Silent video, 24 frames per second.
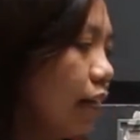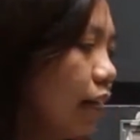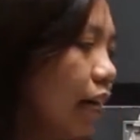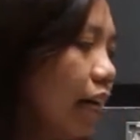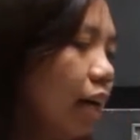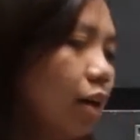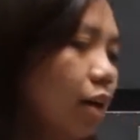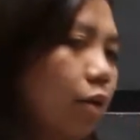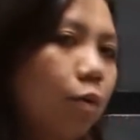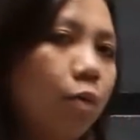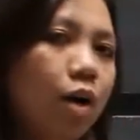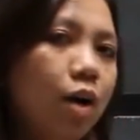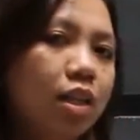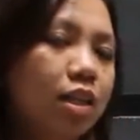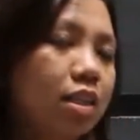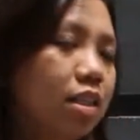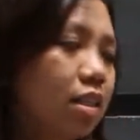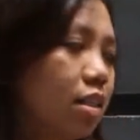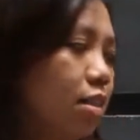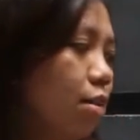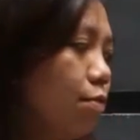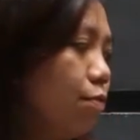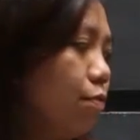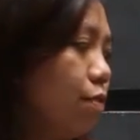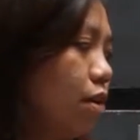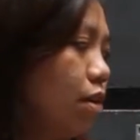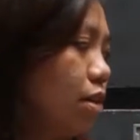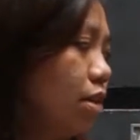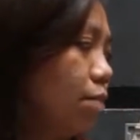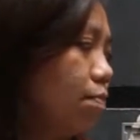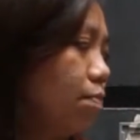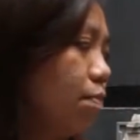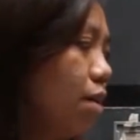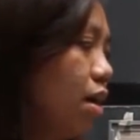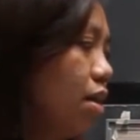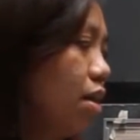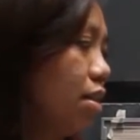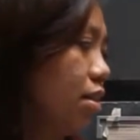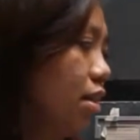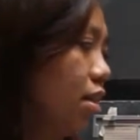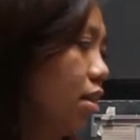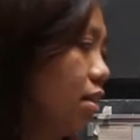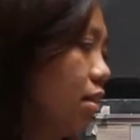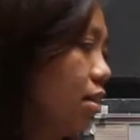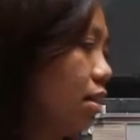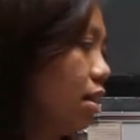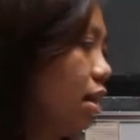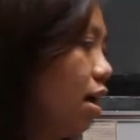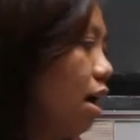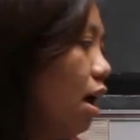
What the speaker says: Okay, what is the first process?